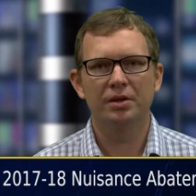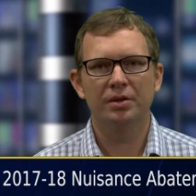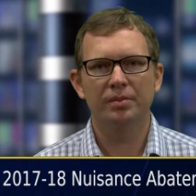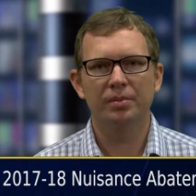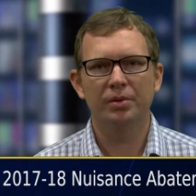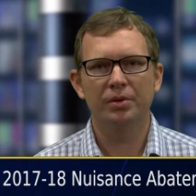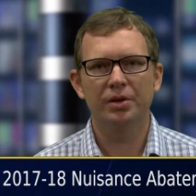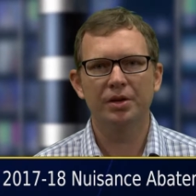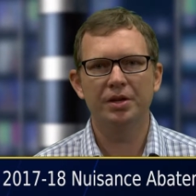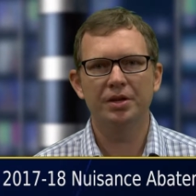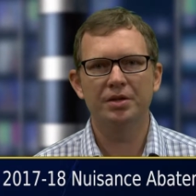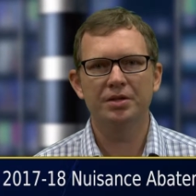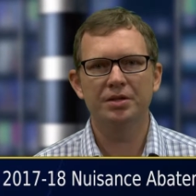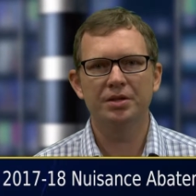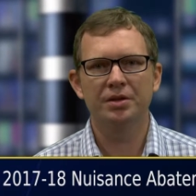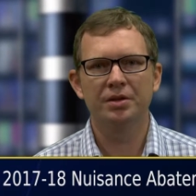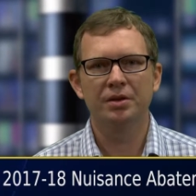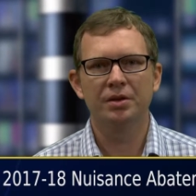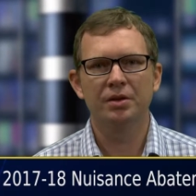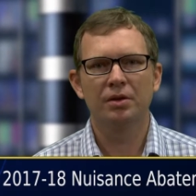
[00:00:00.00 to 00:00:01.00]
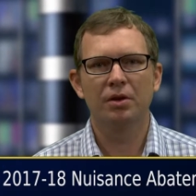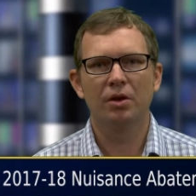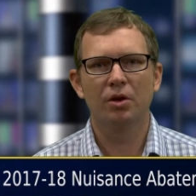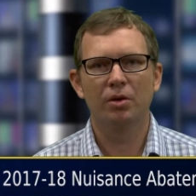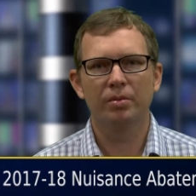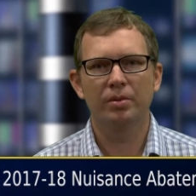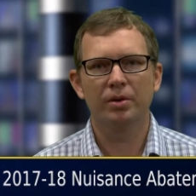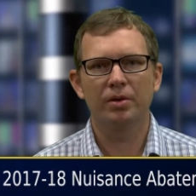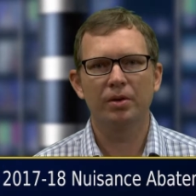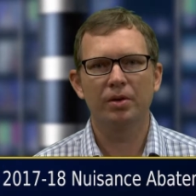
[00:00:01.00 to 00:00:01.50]
debris,
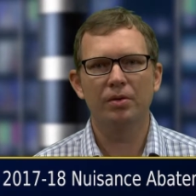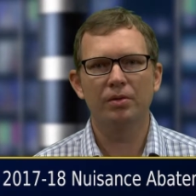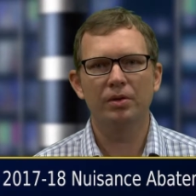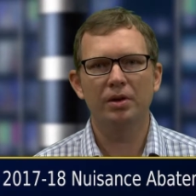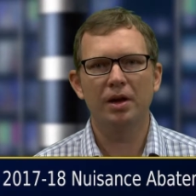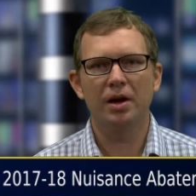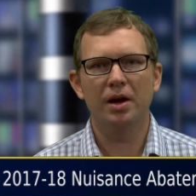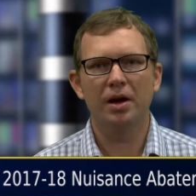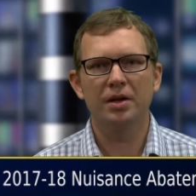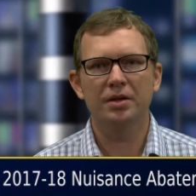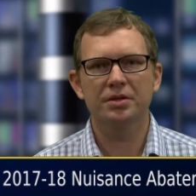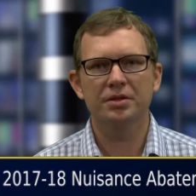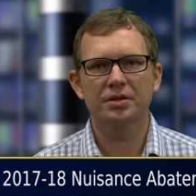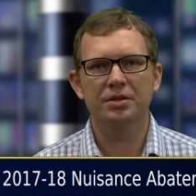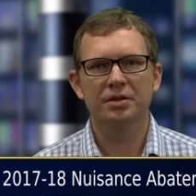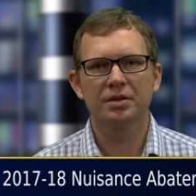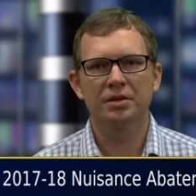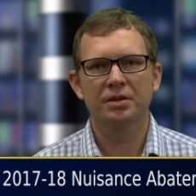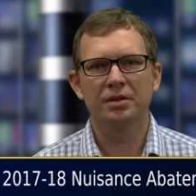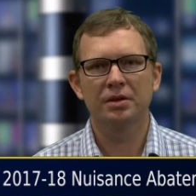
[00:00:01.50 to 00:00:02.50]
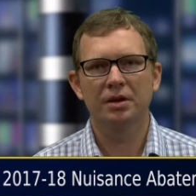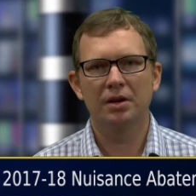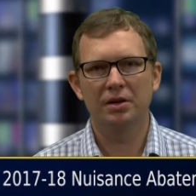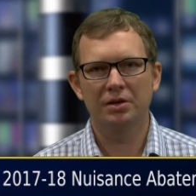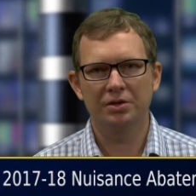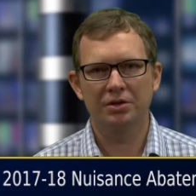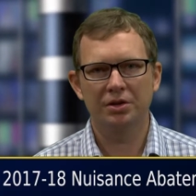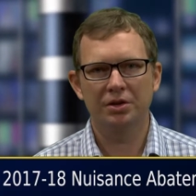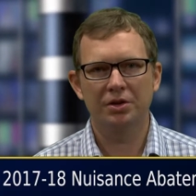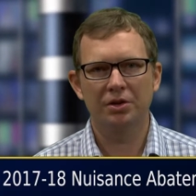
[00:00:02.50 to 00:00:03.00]
overgrown lots,
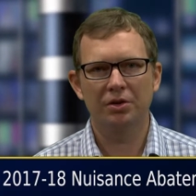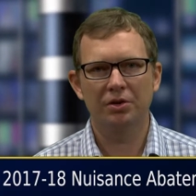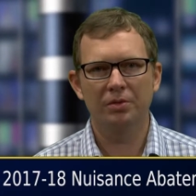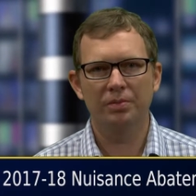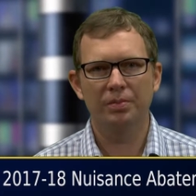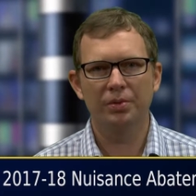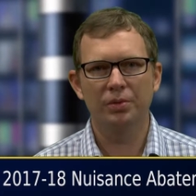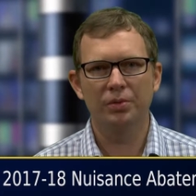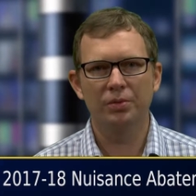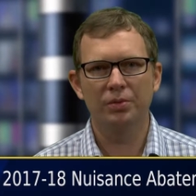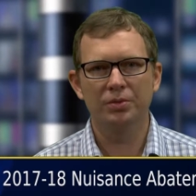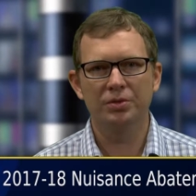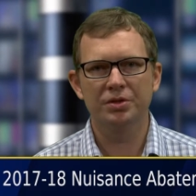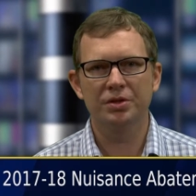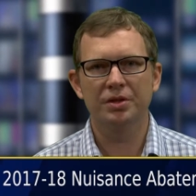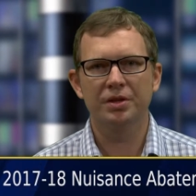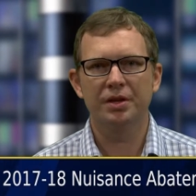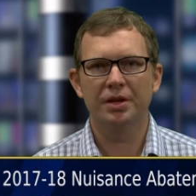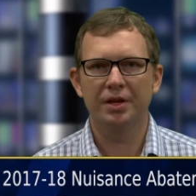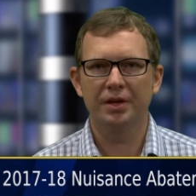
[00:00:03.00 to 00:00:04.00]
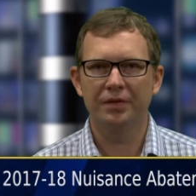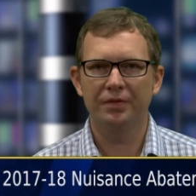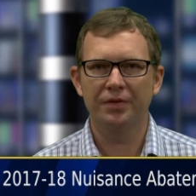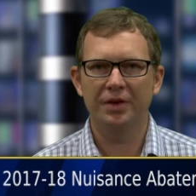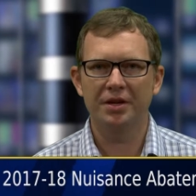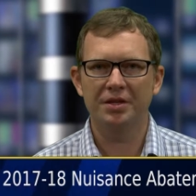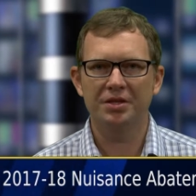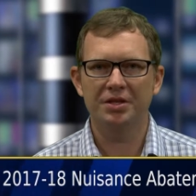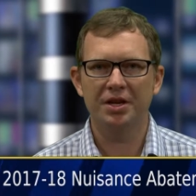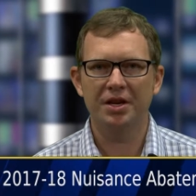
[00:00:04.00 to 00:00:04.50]
unsecured pools,
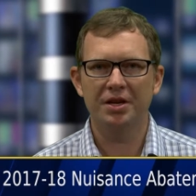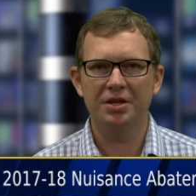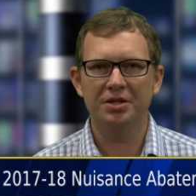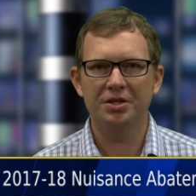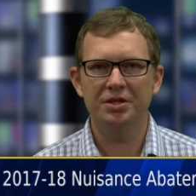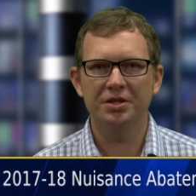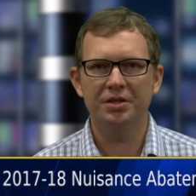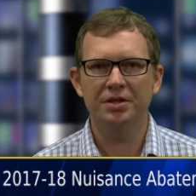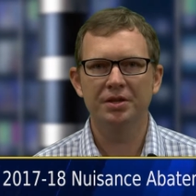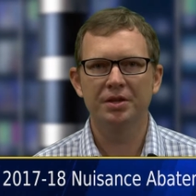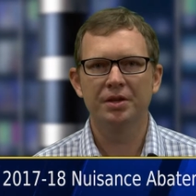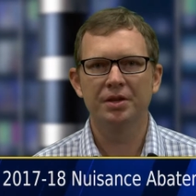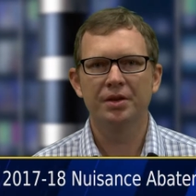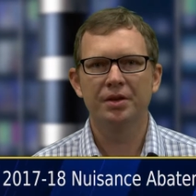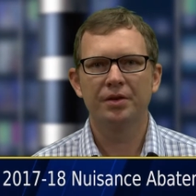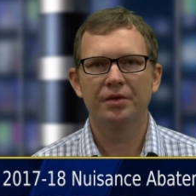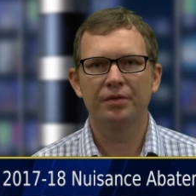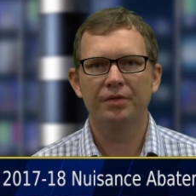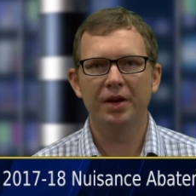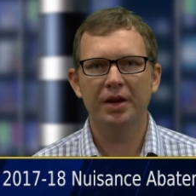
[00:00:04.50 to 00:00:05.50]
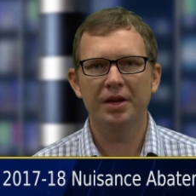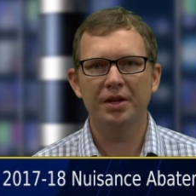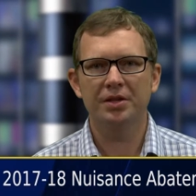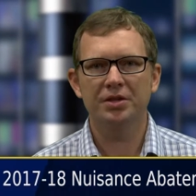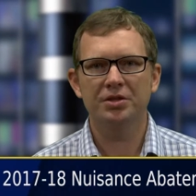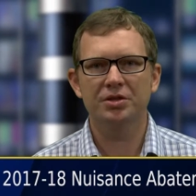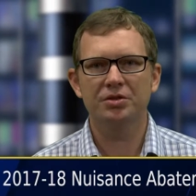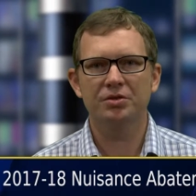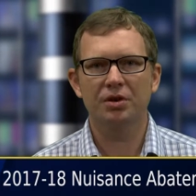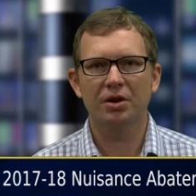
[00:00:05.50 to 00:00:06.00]
infestation,
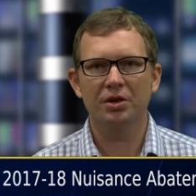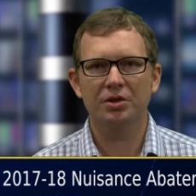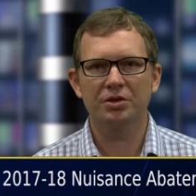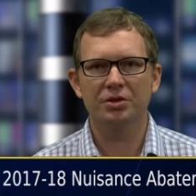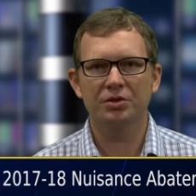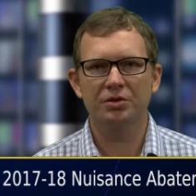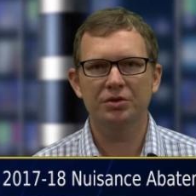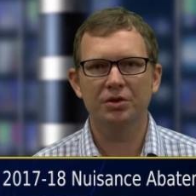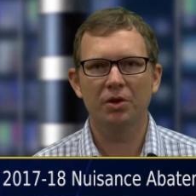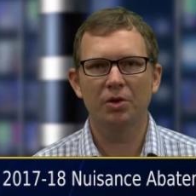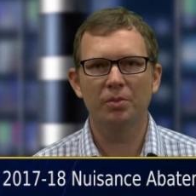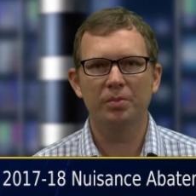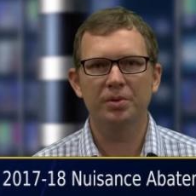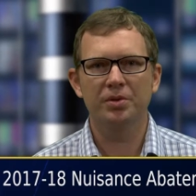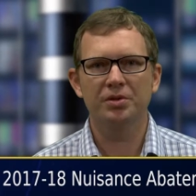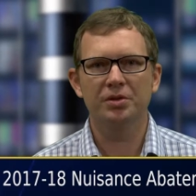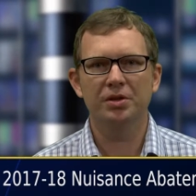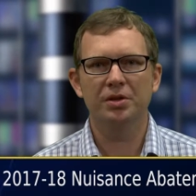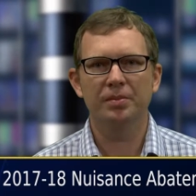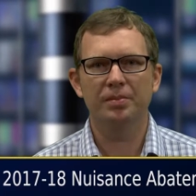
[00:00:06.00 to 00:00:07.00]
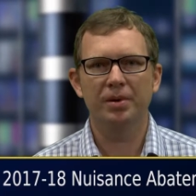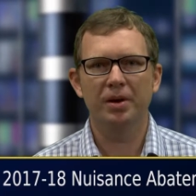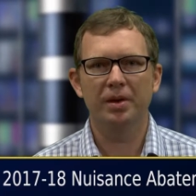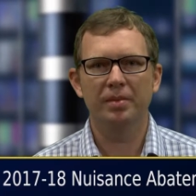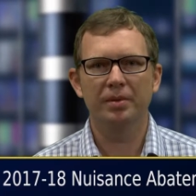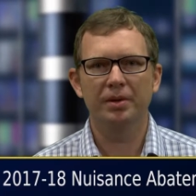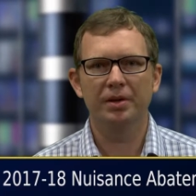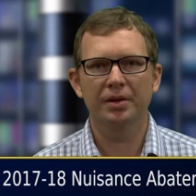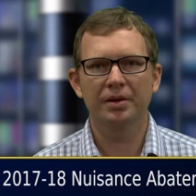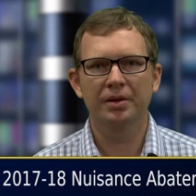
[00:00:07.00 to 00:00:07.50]
vacant structures open to the
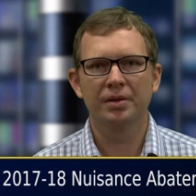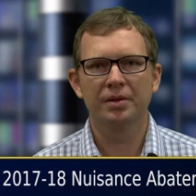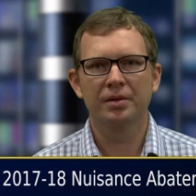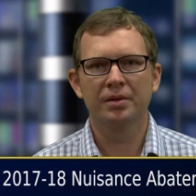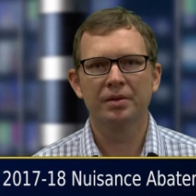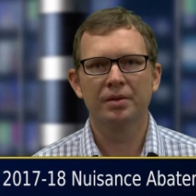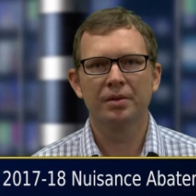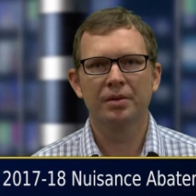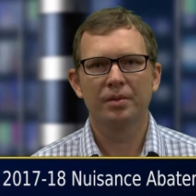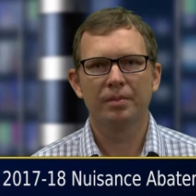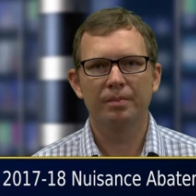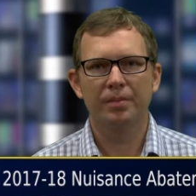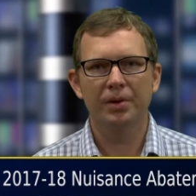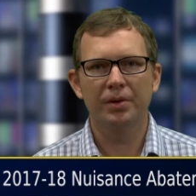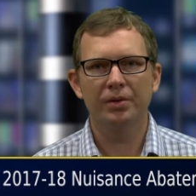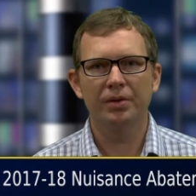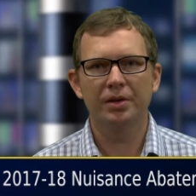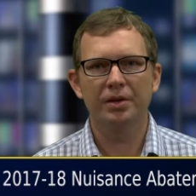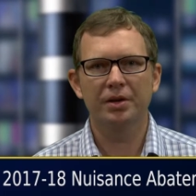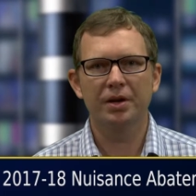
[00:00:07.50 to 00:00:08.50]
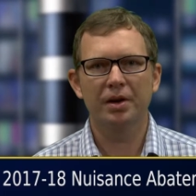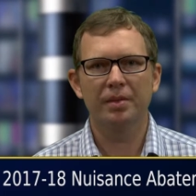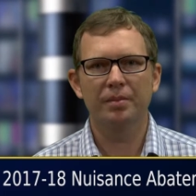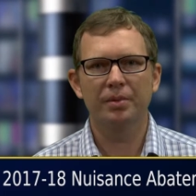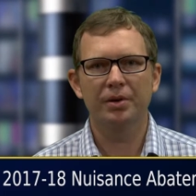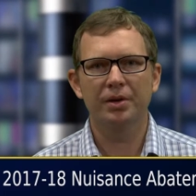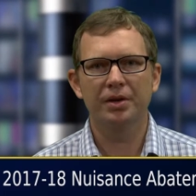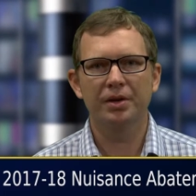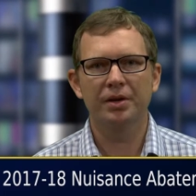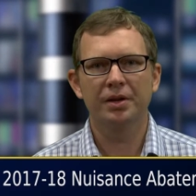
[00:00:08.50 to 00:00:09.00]
public, building
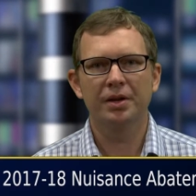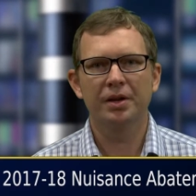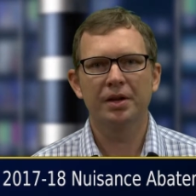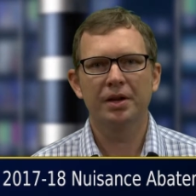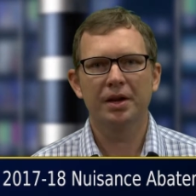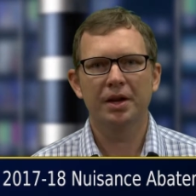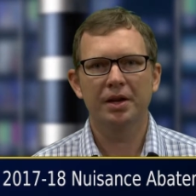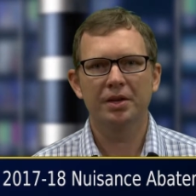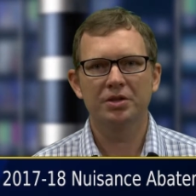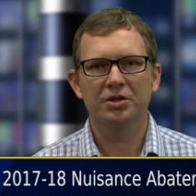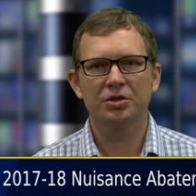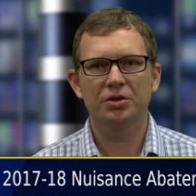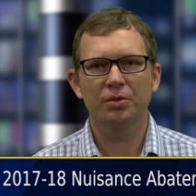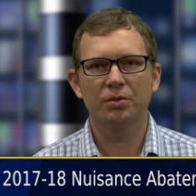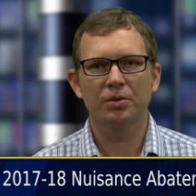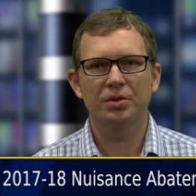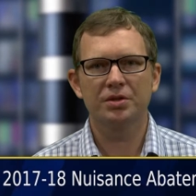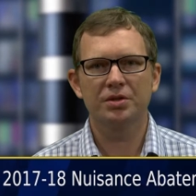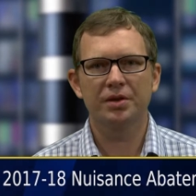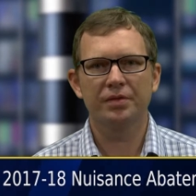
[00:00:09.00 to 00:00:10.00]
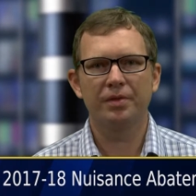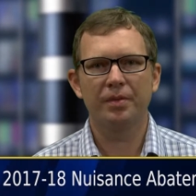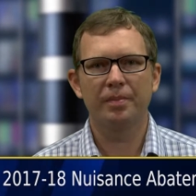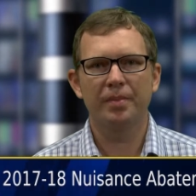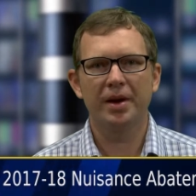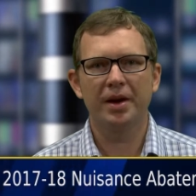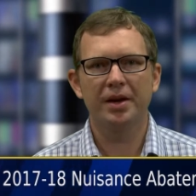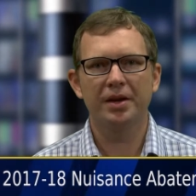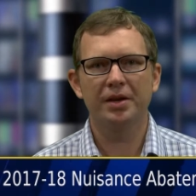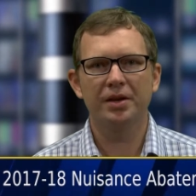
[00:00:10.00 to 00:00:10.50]
numbering, and storage of
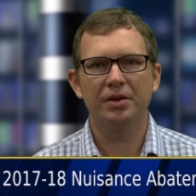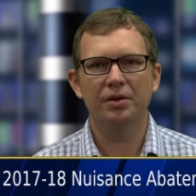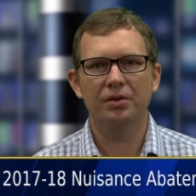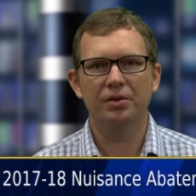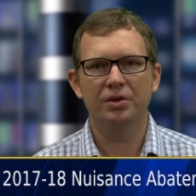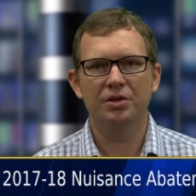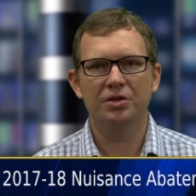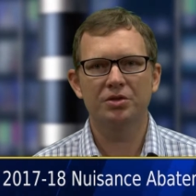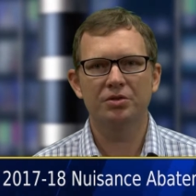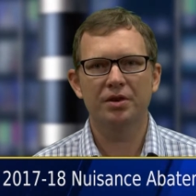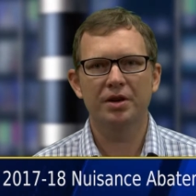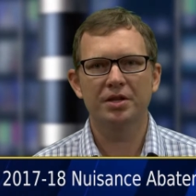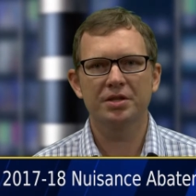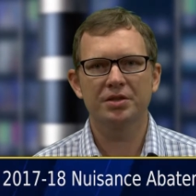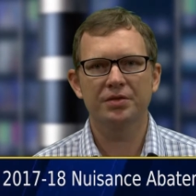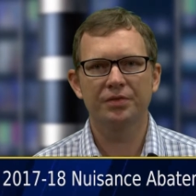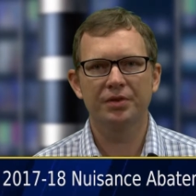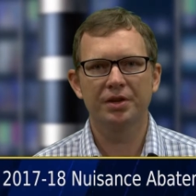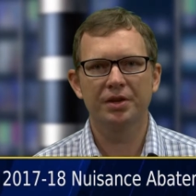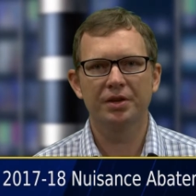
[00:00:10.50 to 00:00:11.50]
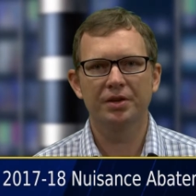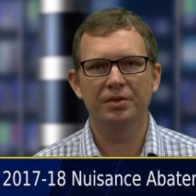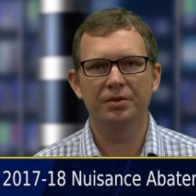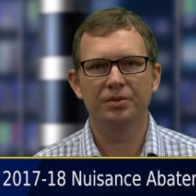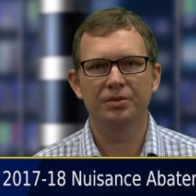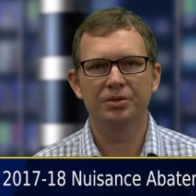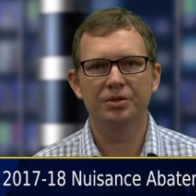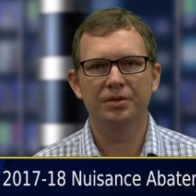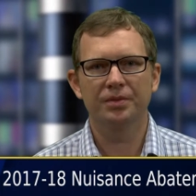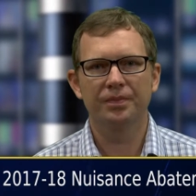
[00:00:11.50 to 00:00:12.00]
abandoned or distressed
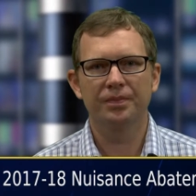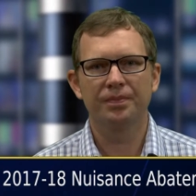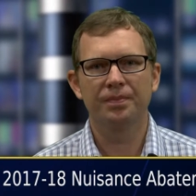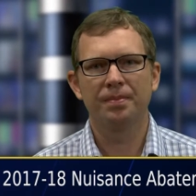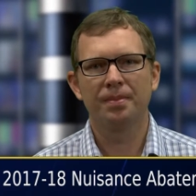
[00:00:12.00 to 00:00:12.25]
vehicles.